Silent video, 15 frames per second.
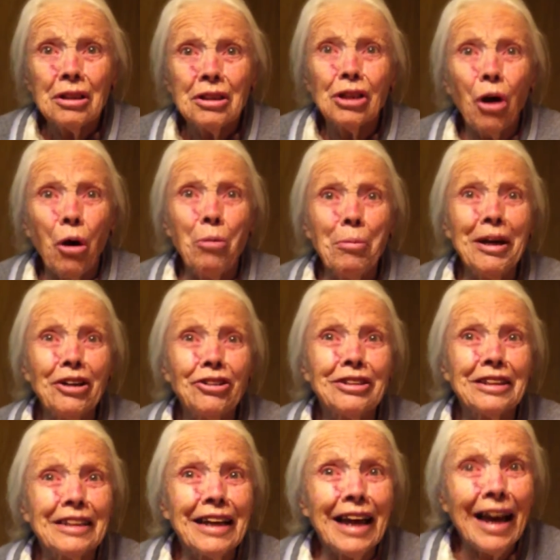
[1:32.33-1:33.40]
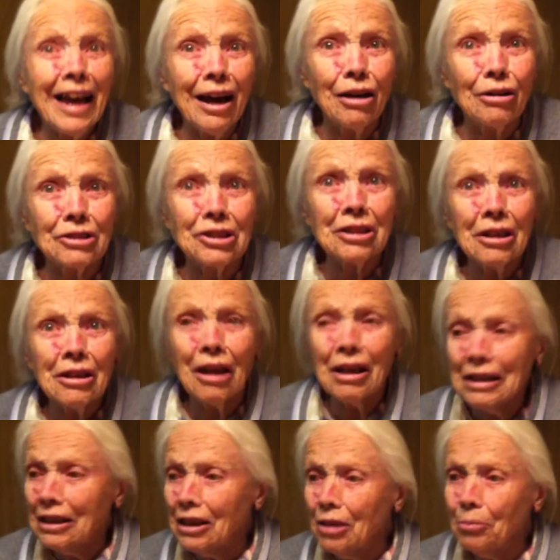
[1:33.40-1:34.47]
to go milk the cows, a
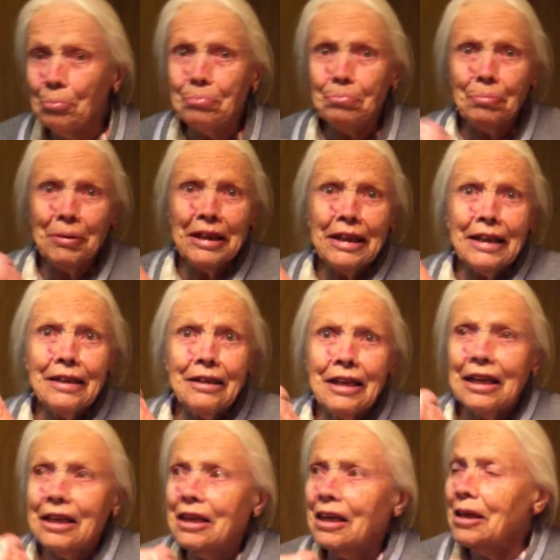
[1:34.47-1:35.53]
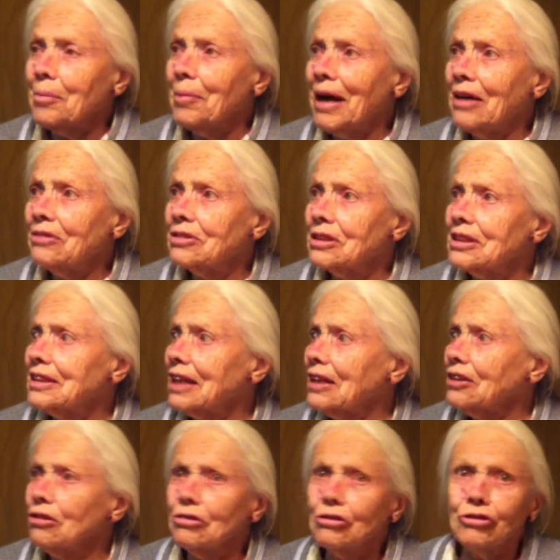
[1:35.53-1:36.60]
little bitty kid in about the
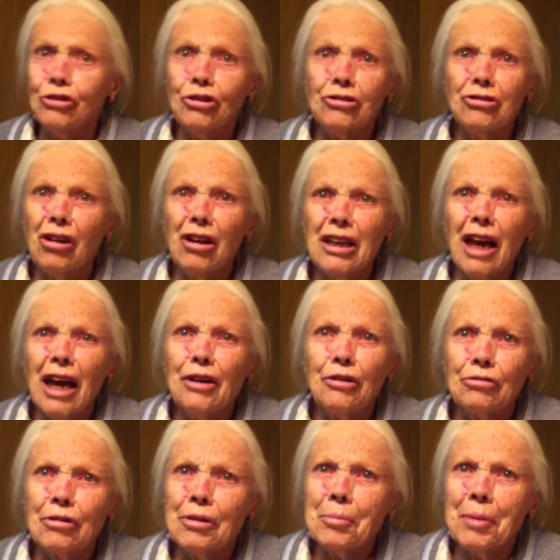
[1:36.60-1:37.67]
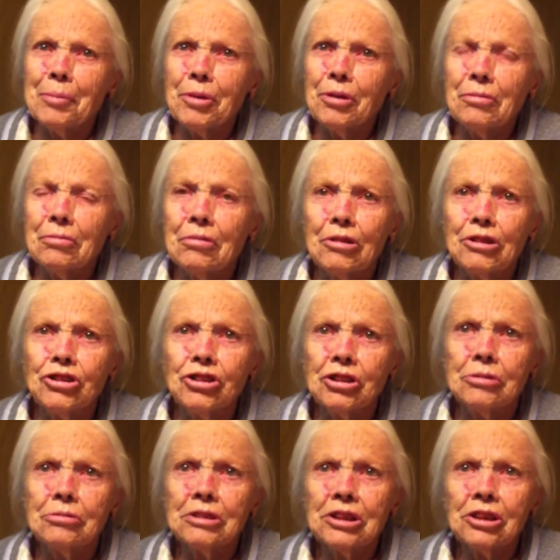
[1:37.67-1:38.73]
2nd or 3rd grade, I don't remember what
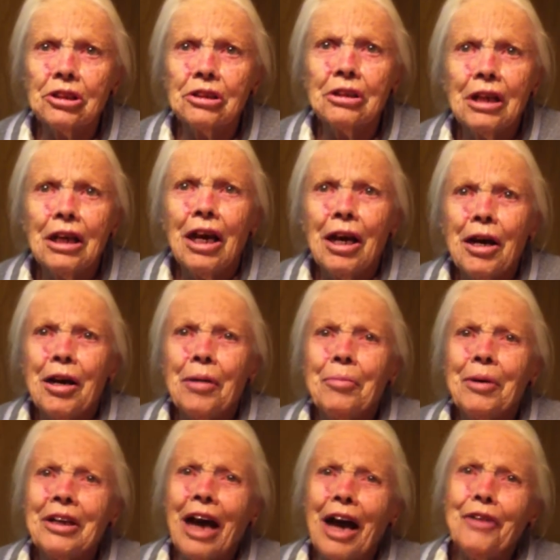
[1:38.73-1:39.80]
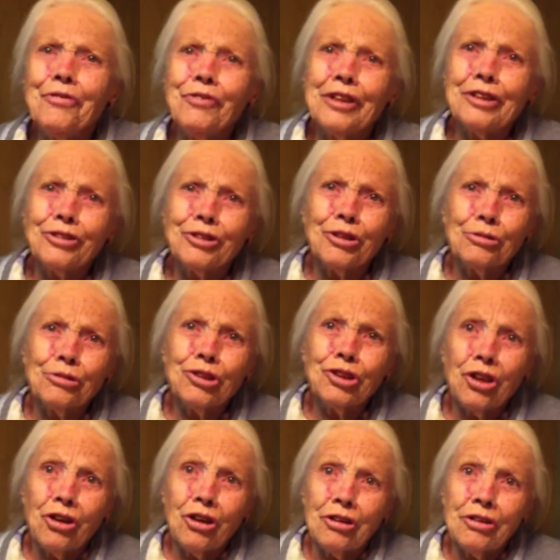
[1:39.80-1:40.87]
she was in, but I felt so
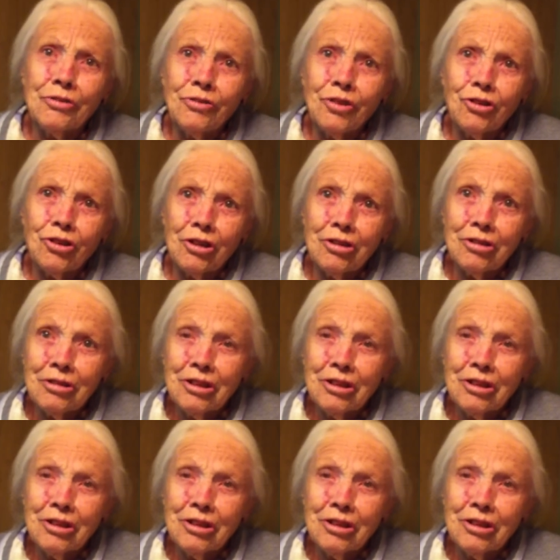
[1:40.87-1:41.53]
sorry for her.